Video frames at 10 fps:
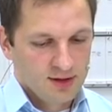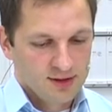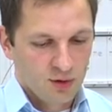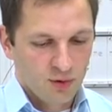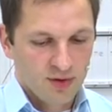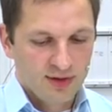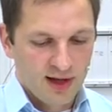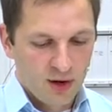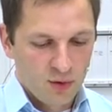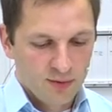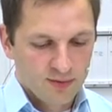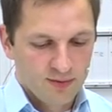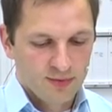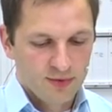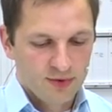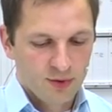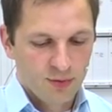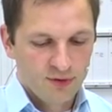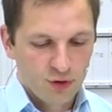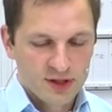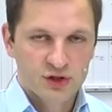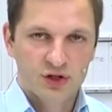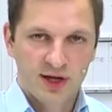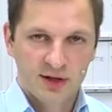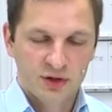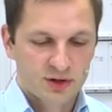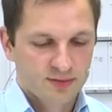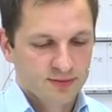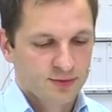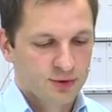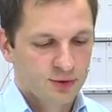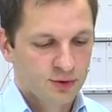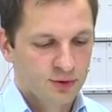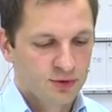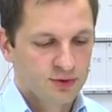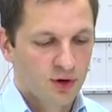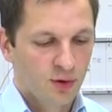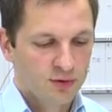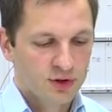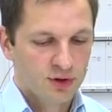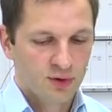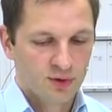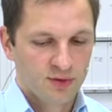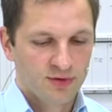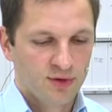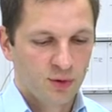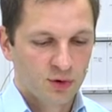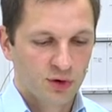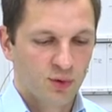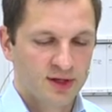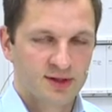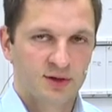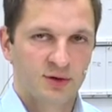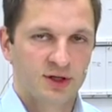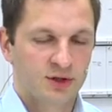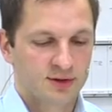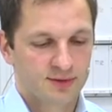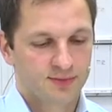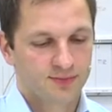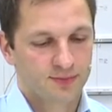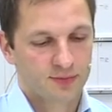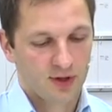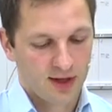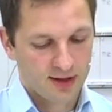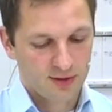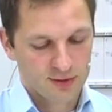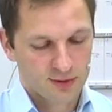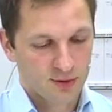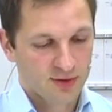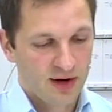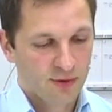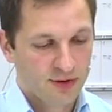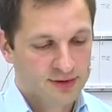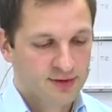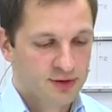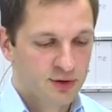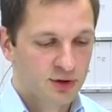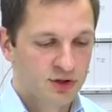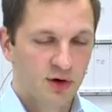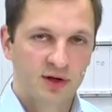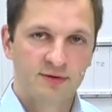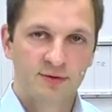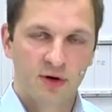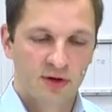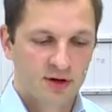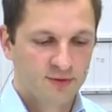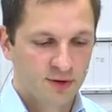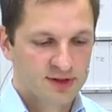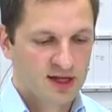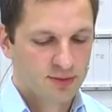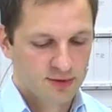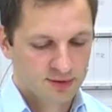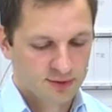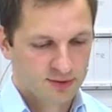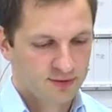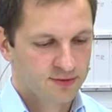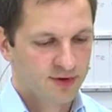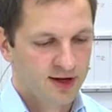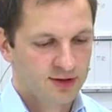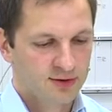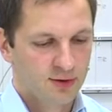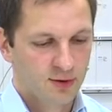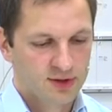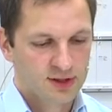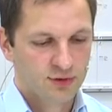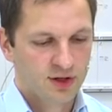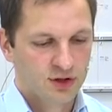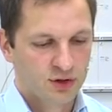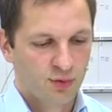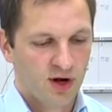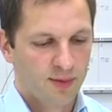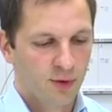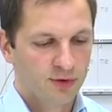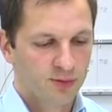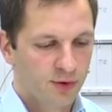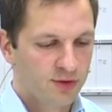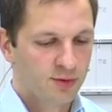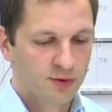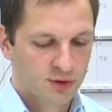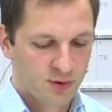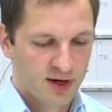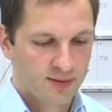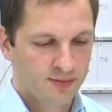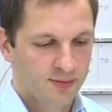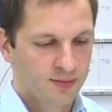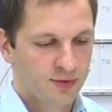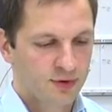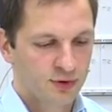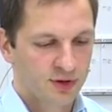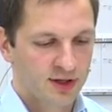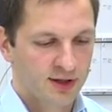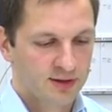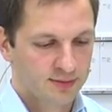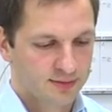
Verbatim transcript: So now the preview has changed to only show the motorway situations. I can also narrow the, the search down even further, for example, to find only situations where I'm on the motorway during night.